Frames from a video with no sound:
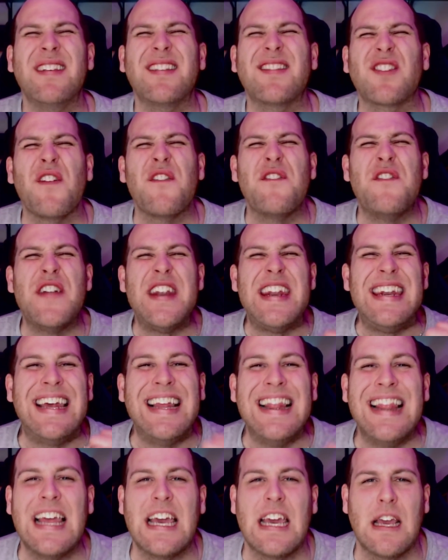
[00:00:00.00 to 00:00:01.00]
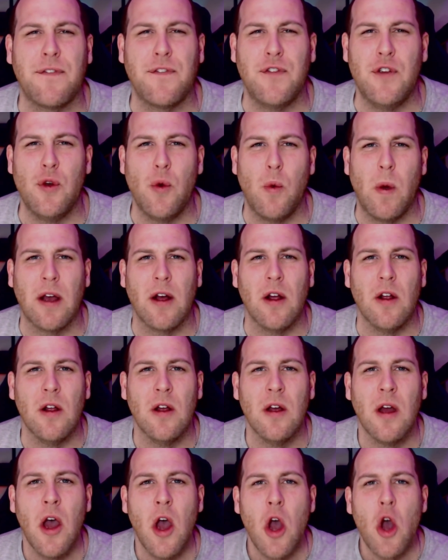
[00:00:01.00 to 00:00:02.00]
Mr. Vanilla, if you
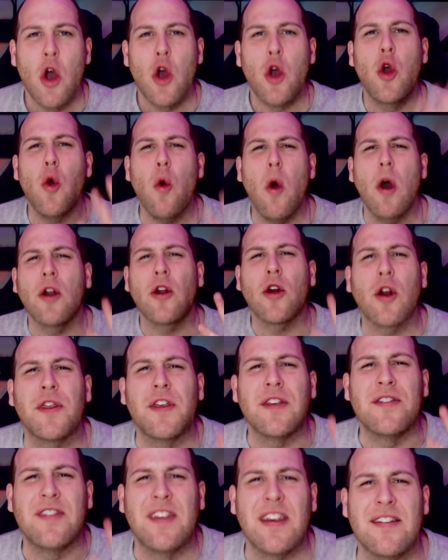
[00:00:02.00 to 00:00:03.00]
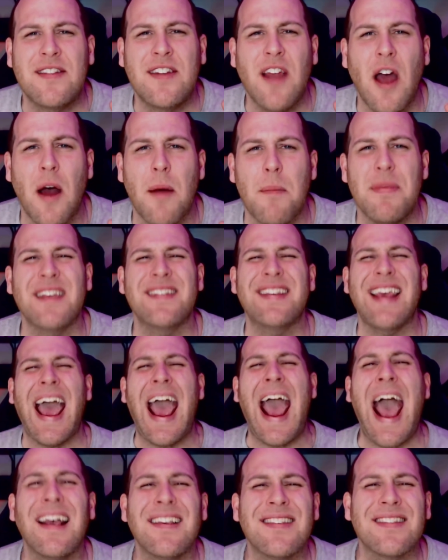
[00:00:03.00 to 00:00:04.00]
will, who on earth is this dumb?
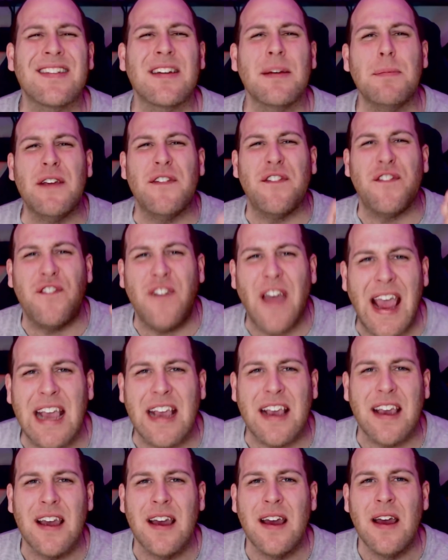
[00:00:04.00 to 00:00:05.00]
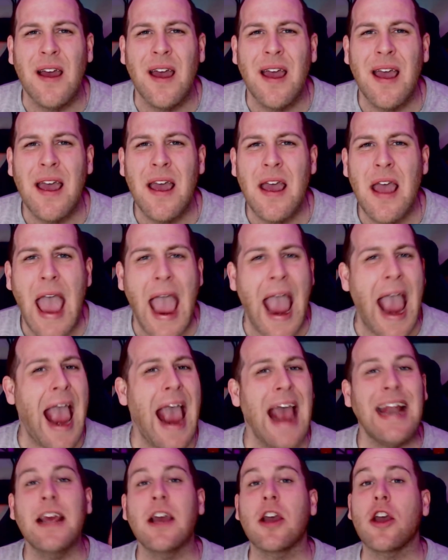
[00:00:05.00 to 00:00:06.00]
This has to be fake.
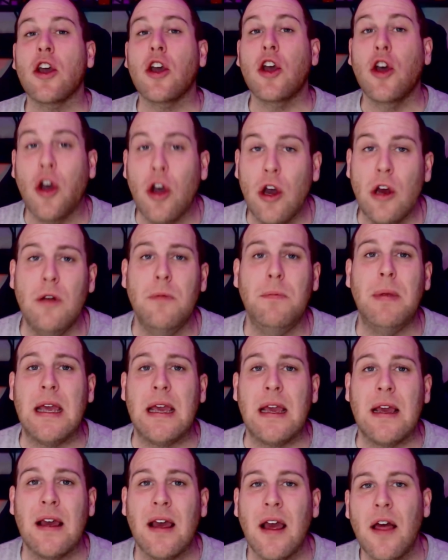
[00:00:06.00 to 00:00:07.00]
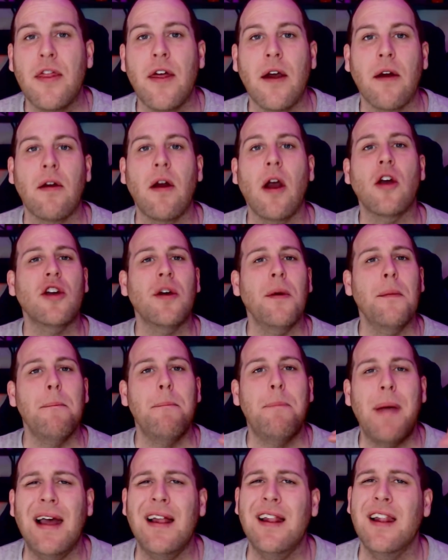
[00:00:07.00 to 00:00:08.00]
And it could be. There are
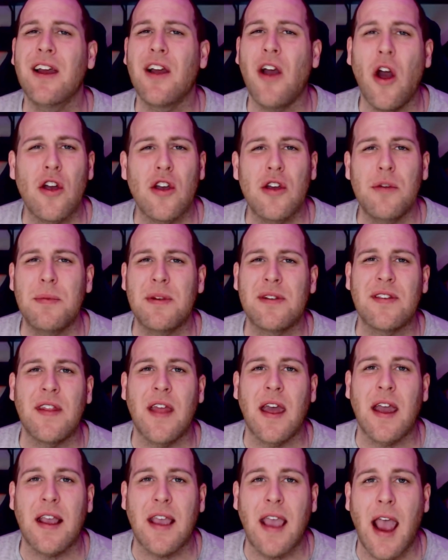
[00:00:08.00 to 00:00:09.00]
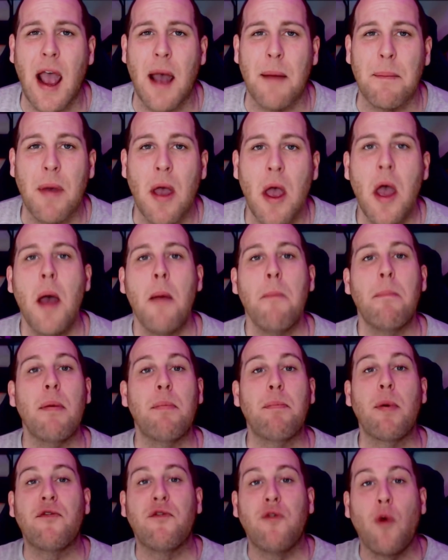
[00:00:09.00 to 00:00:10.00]
compelling arguments in that camp.
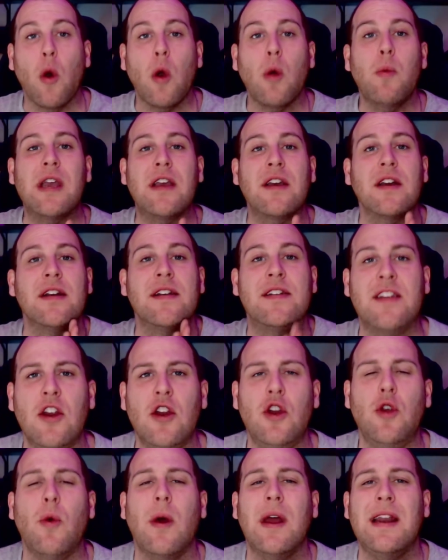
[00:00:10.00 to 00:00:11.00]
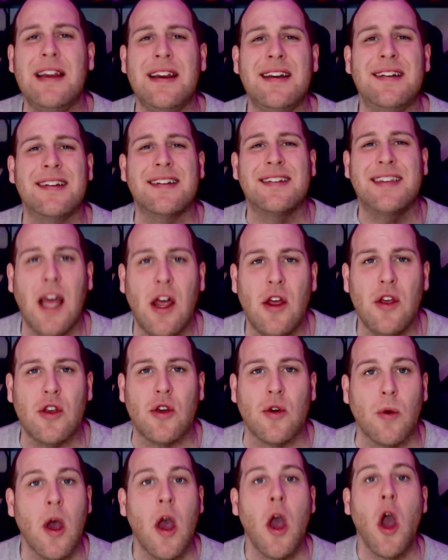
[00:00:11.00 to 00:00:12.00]
But before we continue, I need to tell
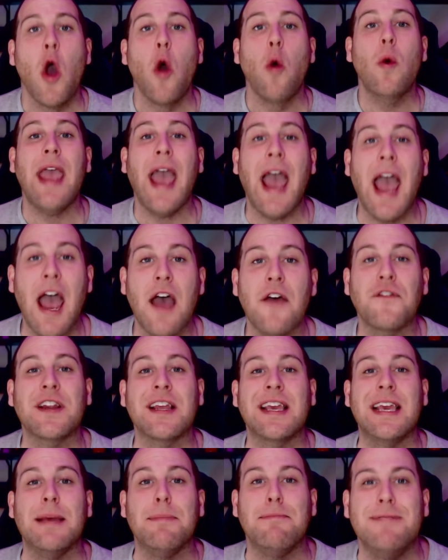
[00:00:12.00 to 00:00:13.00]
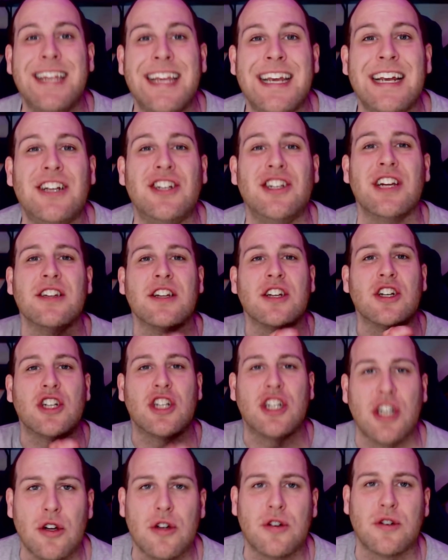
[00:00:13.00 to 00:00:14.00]
you we have to keep teaching the
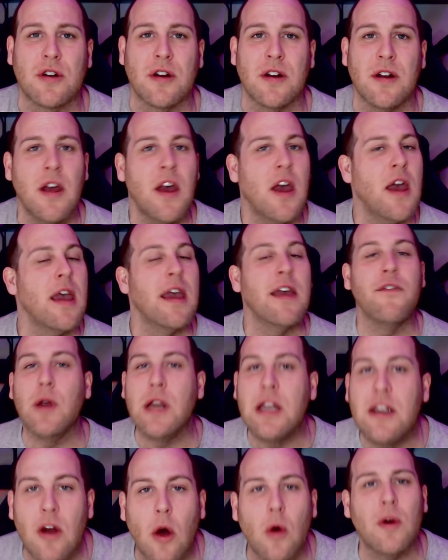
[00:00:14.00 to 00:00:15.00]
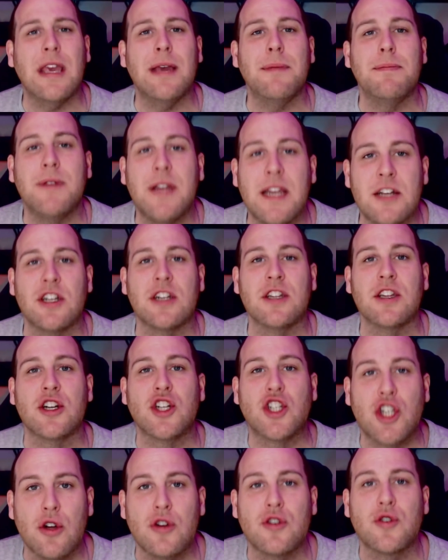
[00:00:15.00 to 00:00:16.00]
children. If we don't keep teaching
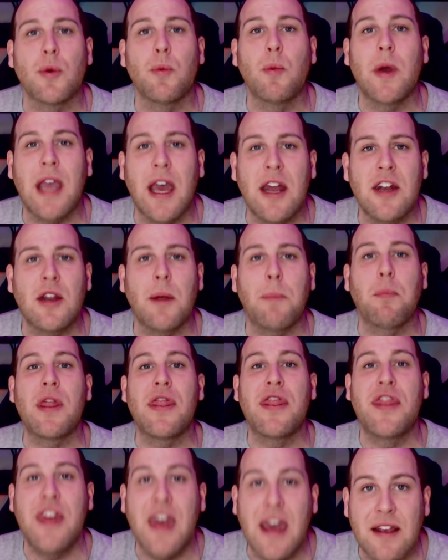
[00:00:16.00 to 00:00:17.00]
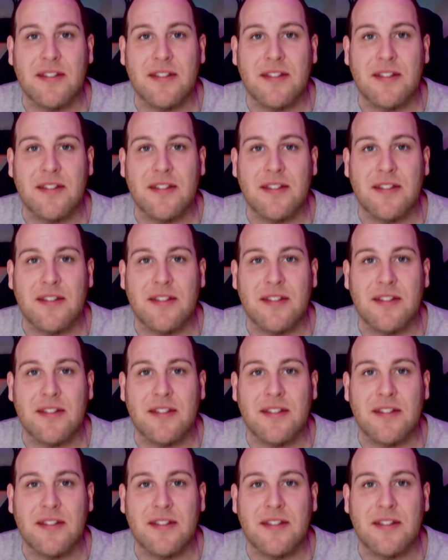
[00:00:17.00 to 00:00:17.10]
the children, we end up with